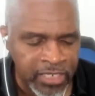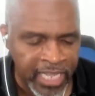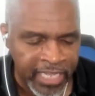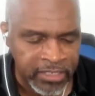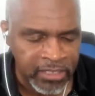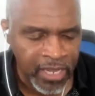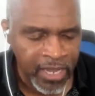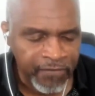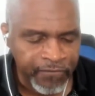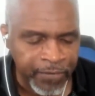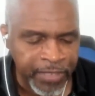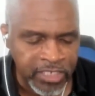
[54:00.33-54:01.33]
dust
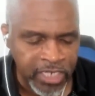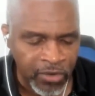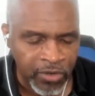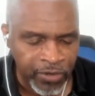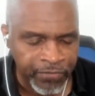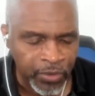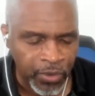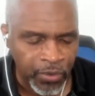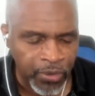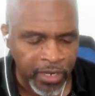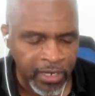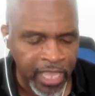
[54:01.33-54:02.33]
from the terror of the
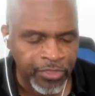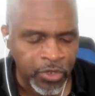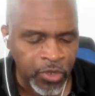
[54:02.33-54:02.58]
Lord and